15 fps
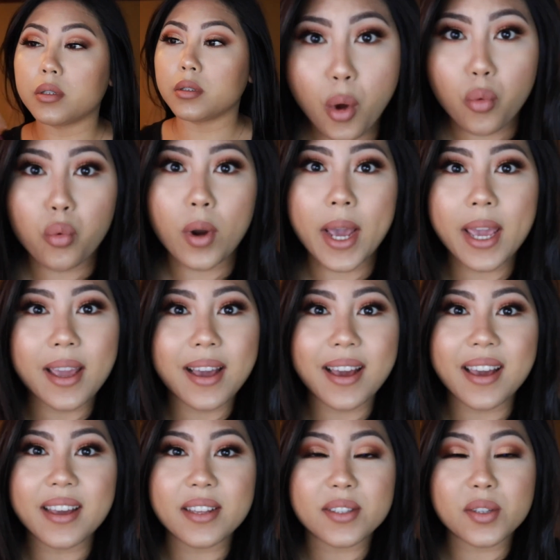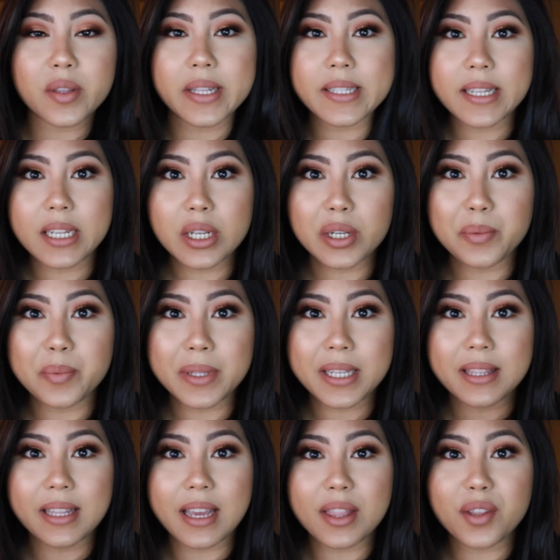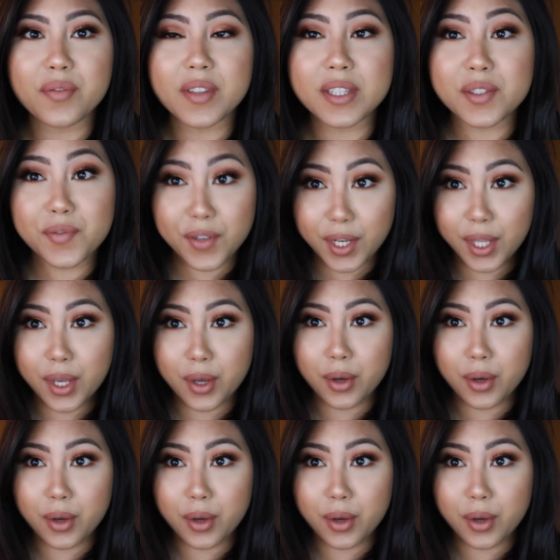alright guys, so that's gonna complete the end of this video.